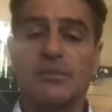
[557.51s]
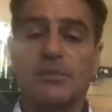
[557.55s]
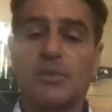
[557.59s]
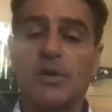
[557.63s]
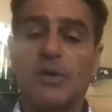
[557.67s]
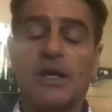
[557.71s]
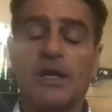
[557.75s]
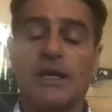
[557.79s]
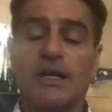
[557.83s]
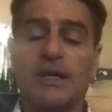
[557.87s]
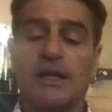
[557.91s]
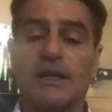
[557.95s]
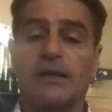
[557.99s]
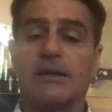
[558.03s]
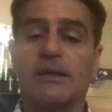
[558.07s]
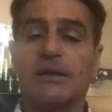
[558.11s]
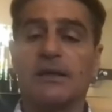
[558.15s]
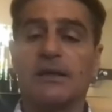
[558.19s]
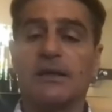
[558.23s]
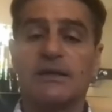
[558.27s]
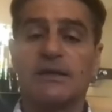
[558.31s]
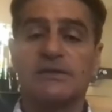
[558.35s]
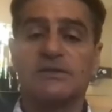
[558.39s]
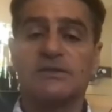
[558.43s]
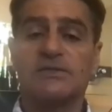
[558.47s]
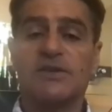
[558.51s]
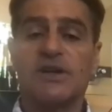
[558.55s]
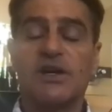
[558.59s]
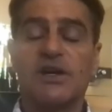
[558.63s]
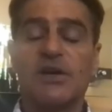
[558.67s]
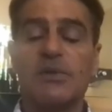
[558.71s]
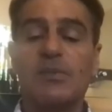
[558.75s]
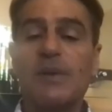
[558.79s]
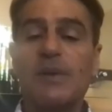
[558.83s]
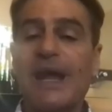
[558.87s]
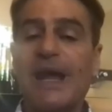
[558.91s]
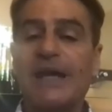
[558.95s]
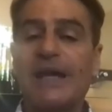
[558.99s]
pretty, it's
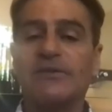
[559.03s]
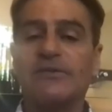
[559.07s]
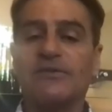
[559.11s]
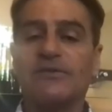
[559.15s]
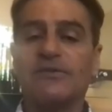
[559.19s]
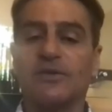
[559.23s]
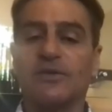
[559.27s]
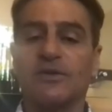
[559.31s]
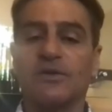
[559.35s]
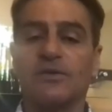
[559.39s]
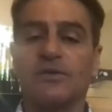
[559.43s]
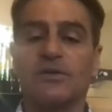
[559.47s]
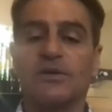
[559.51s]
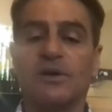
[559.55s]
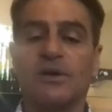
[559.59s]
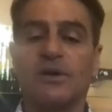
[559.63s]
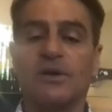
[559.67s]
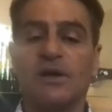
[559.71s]
very painful.